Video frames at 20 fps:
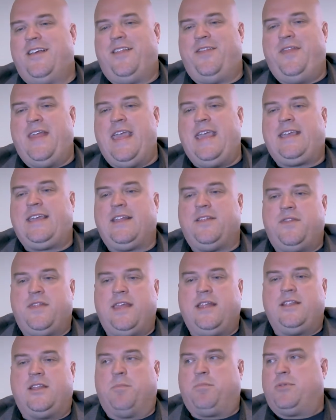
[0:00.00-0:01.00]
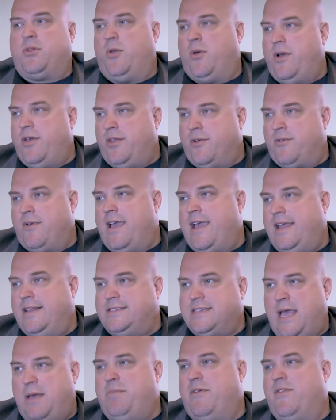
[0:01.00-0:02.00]
they can then deploy the right
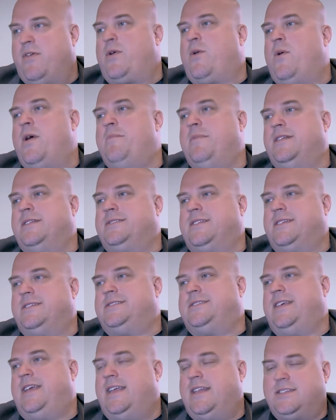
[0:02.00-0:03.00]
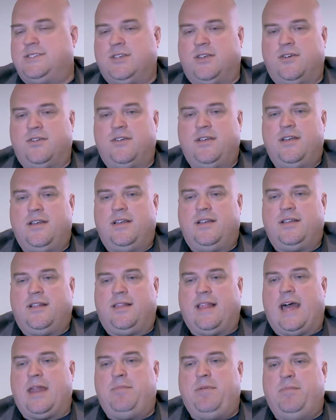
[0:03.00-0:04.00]
type of equipment to the scene. So
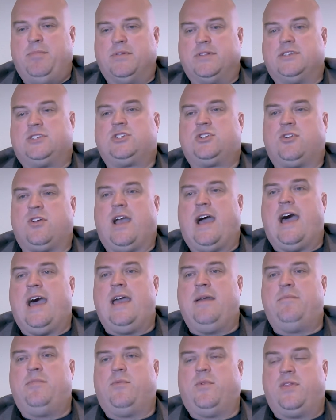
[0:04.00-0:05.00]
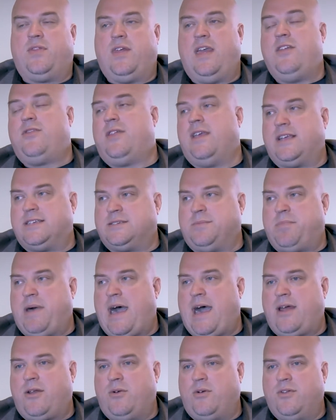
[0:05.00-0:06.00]
a lot of people describe what they think is a
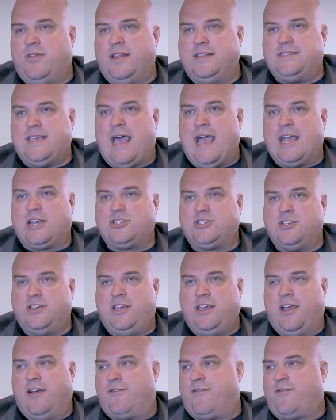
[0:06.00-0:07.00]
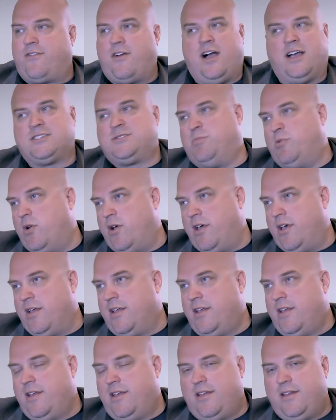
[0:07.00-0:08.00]
pothole that's actually a frost boil.
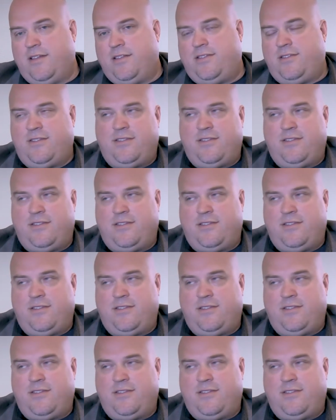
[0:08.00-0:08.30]
Mm -hmm.